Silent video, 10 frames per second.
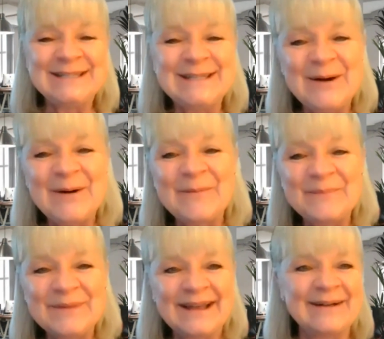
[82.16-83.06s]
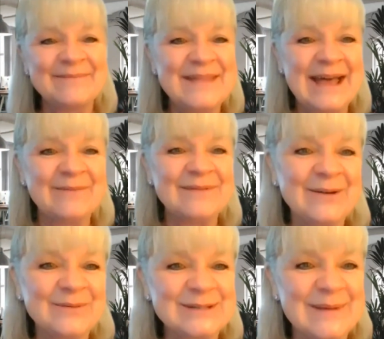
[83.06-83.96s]
So
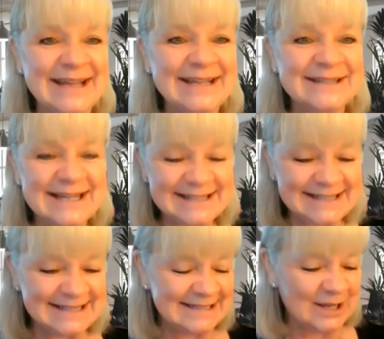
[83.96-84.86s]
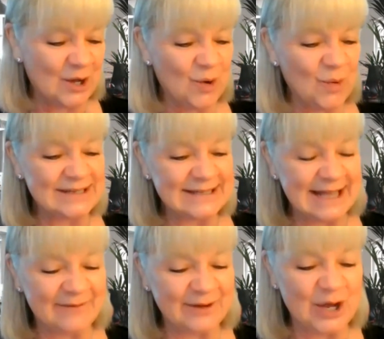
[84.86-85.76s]
that was my lesson, to always
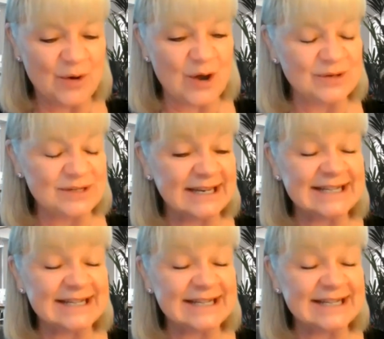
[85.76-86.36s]
have a co-host.